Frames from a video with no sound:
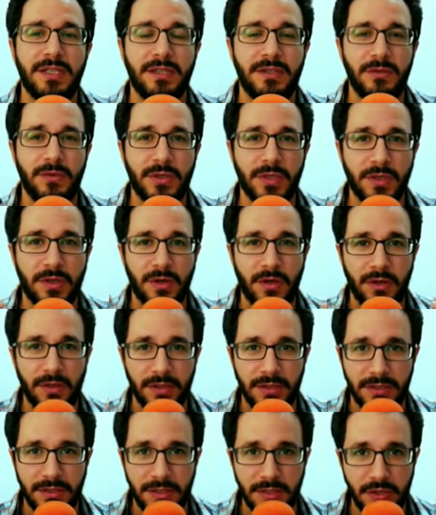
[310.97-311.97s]
you can call
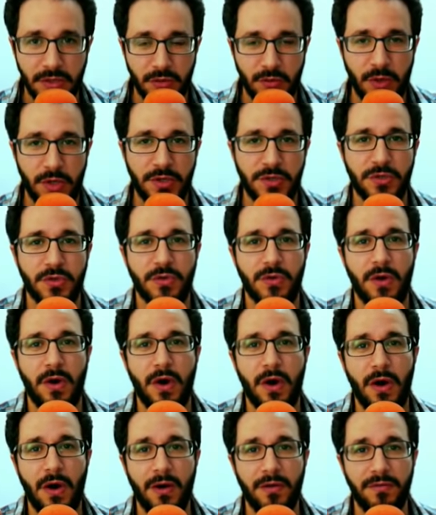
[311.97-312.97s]
it the structure
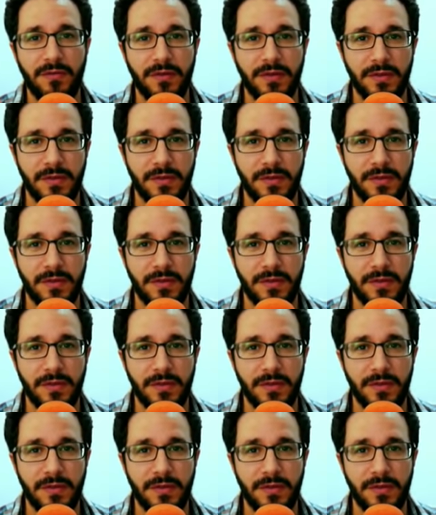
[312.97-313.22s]
of